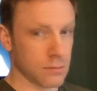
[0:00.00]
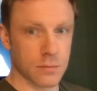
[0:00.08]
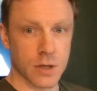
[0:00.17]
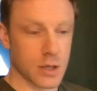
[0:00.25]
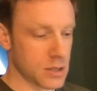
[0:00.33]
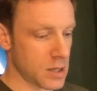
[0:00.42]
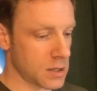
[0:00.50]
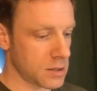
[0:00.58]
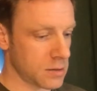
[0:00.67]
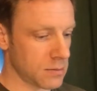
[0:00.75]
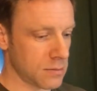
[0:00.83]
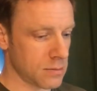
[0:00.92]
he
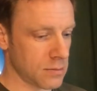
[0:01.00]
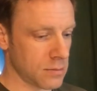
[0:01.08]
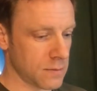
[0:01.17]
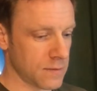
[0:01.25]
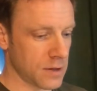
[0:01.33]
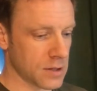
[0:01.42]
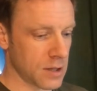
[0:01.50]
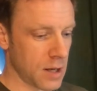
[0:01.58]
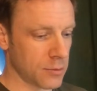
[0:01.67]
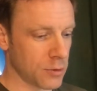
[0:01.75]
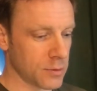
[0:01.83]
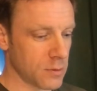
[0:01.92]
says. Get his
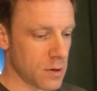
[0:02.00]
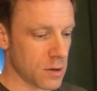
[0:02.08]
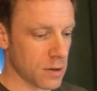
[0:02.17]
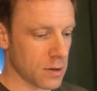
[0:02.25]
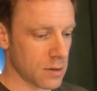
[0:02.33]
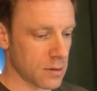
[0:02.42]
laptop to work.